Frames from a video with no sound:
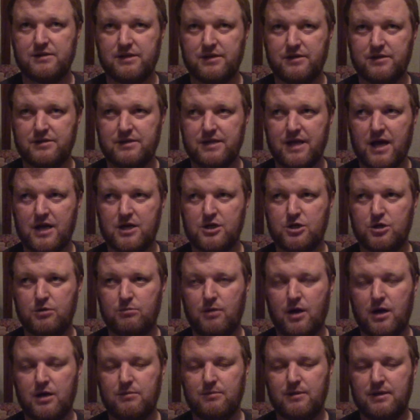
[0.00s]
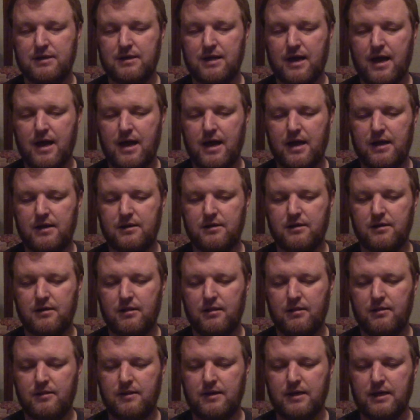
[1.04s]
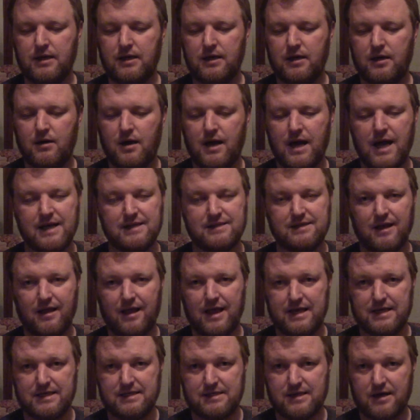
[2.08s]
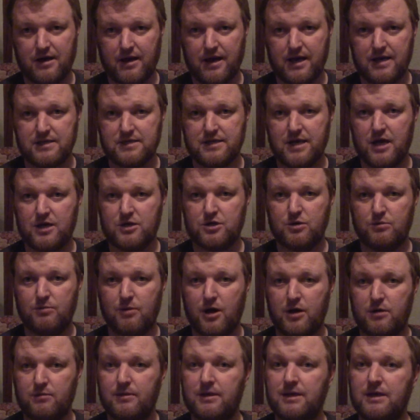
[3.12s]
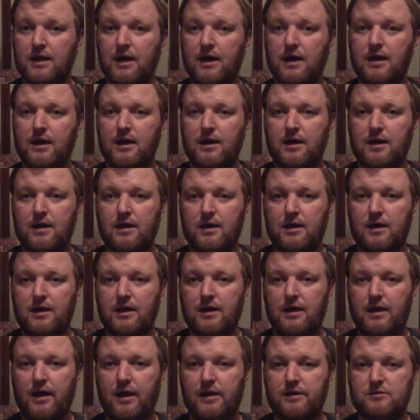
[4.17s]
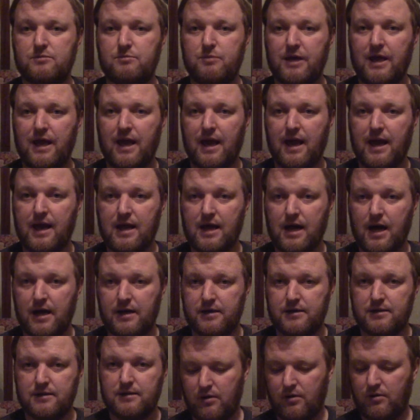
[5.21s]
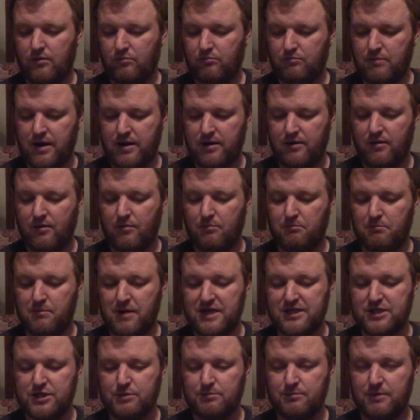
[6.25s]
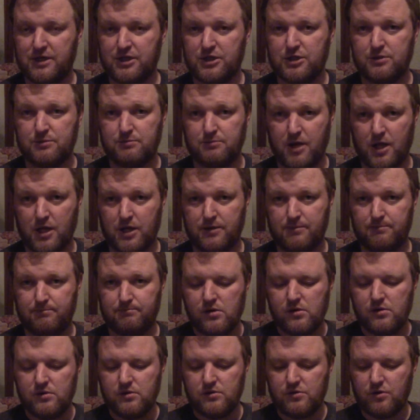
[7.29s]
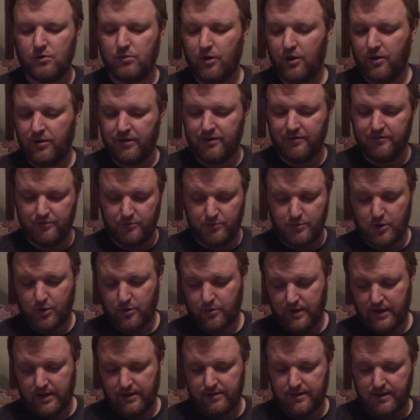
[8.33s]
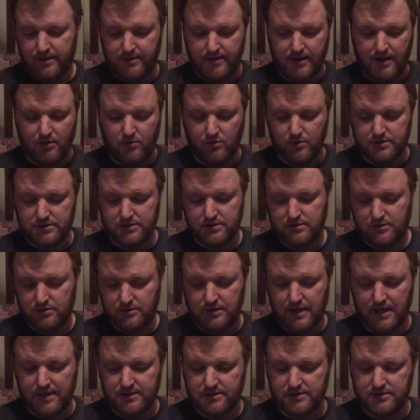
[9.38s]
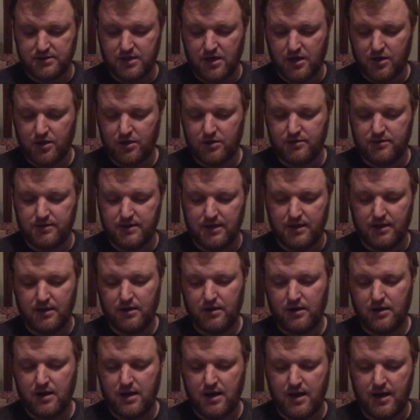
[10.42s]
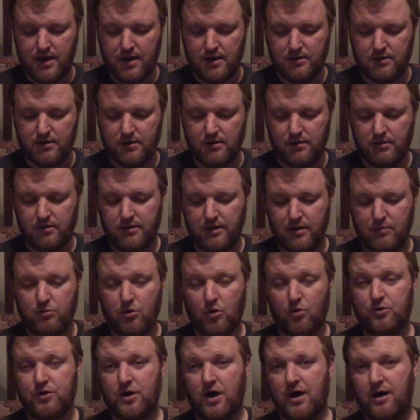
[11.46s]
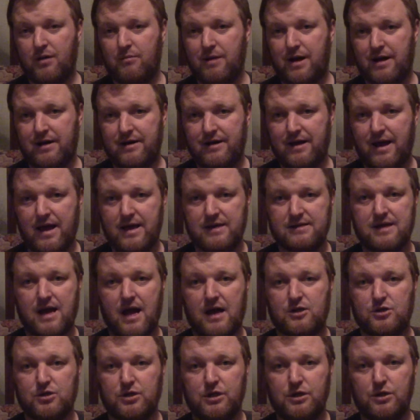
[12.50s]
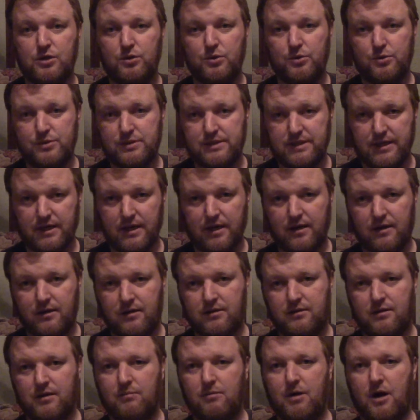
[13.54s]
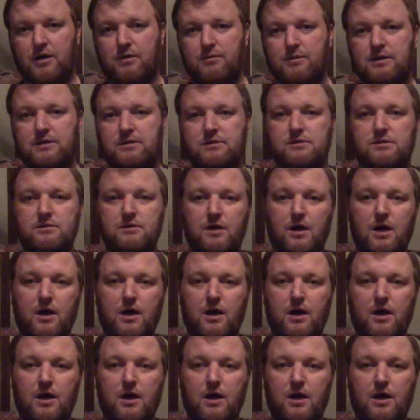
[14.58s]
Ears National Monument and the Escalante Staircase National Monument is being cut, made much, much smaller. So both of them agree that that is not a good thing, and they both talk about it as actually losing the monuments.